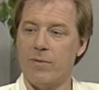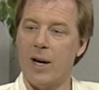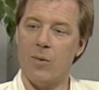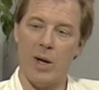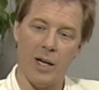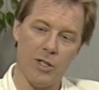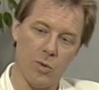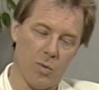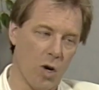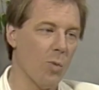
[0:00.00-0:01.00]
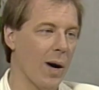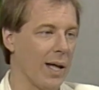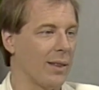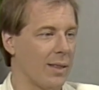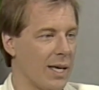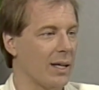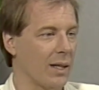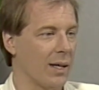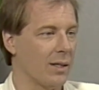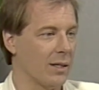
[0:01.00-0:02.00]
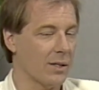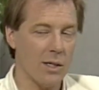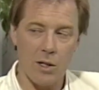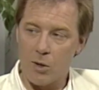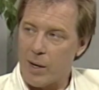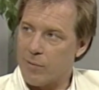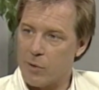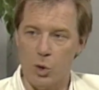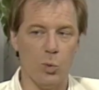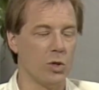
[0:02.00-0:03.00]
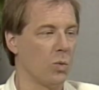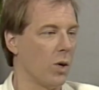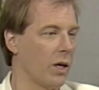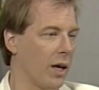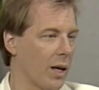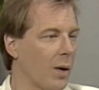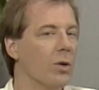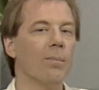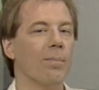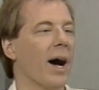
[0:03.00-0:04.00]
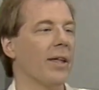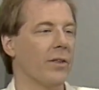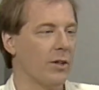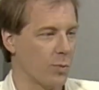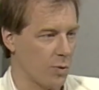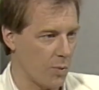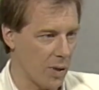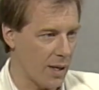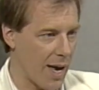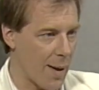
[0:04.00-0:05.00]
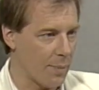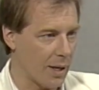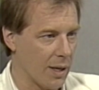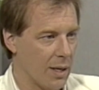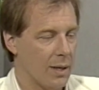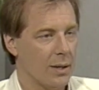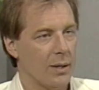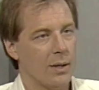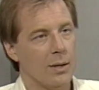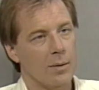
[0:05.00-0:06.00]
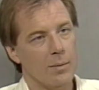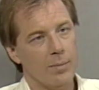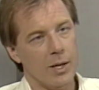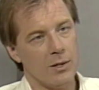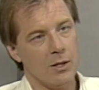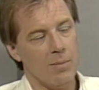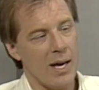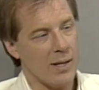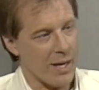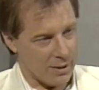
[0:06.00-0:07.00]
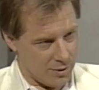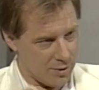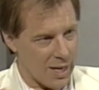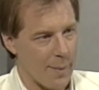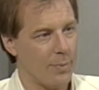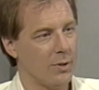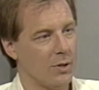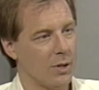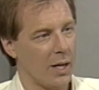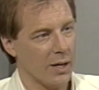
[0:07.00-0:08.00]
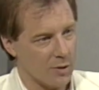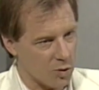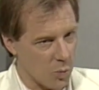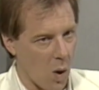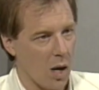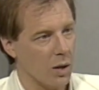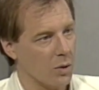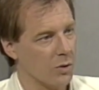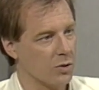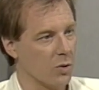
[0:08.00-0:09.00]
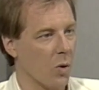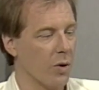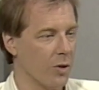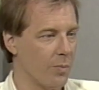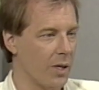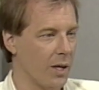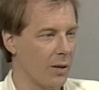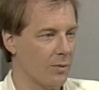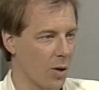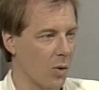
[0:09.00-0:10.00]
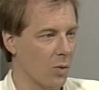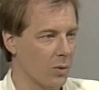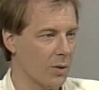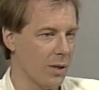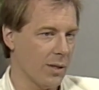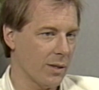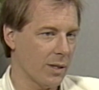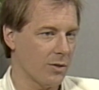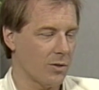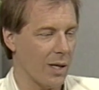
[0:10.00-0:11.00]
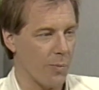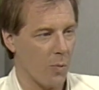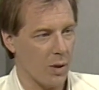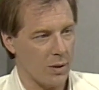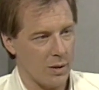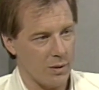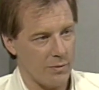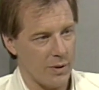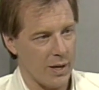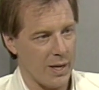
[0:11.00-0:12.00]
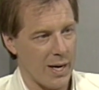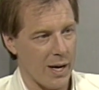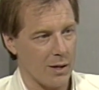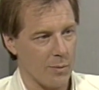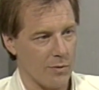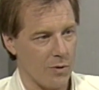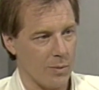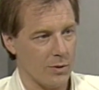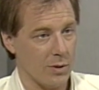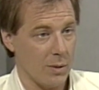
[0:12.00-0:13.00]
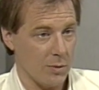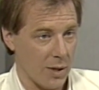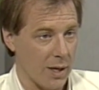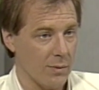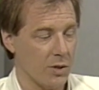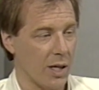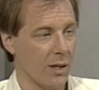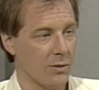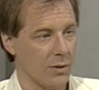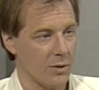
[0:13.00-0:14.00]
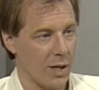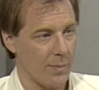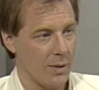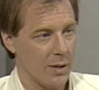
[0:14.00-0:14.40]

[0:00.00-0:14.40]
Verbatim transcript: if I ran into a robot thing like this, I'd look around for who was working it. I wouldn't buy that this was really happening. But to make that step, to like swallow the story you're being told, I think that's step one of any acting performance. And it was kind of a challenge this time.